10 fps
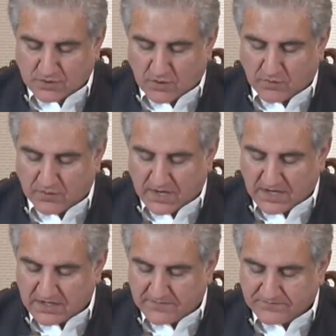of
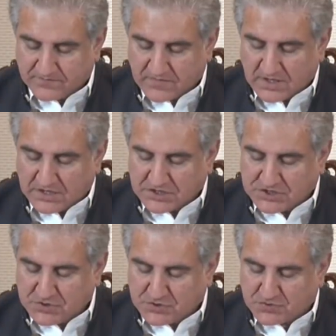work
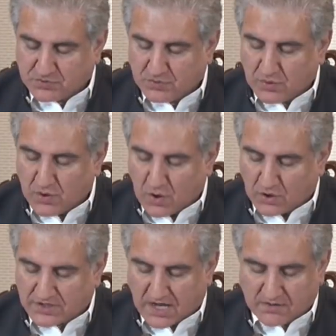due to
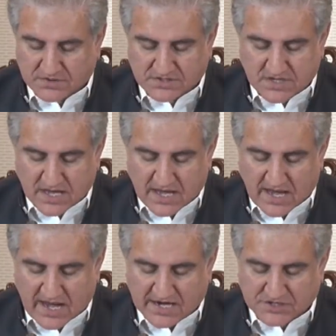lockdowns
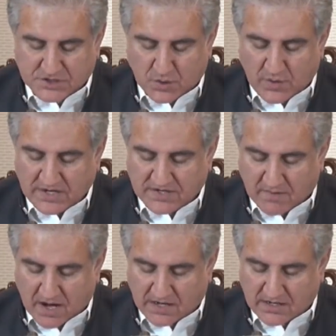and slowing
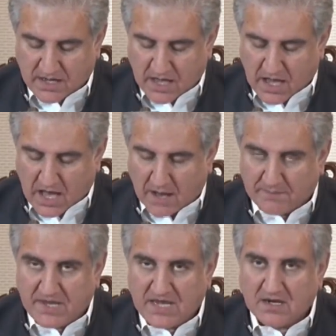demand are
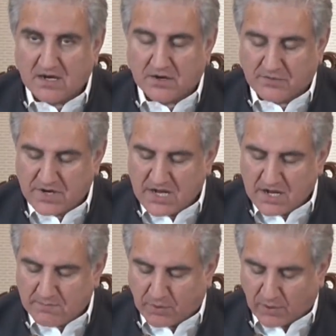being
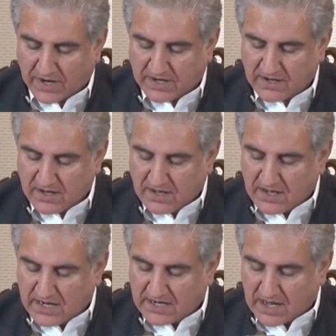re-employed
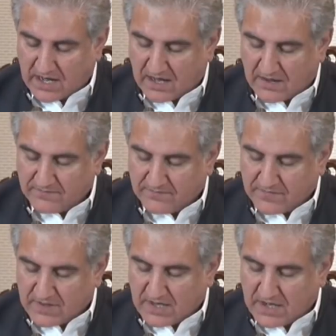in our
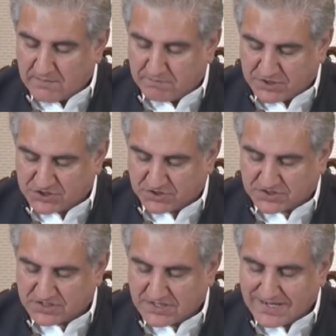
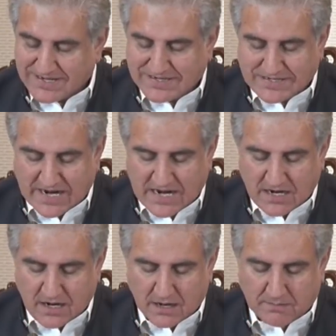ambitious 10
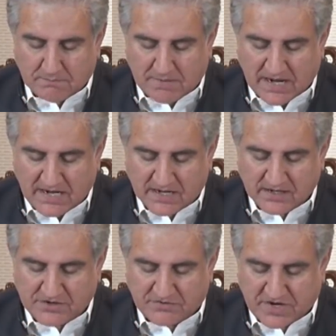billion
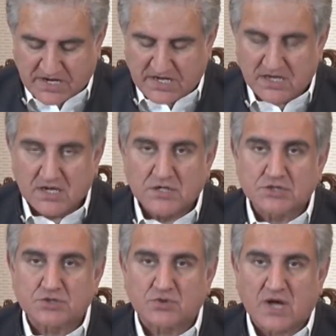tree
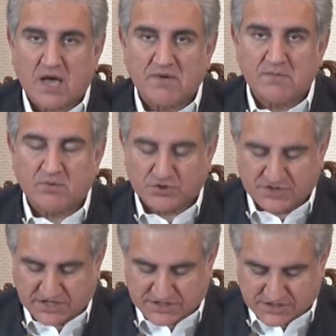tsunami
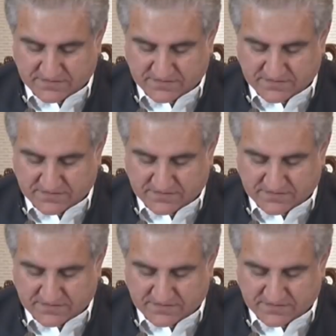project.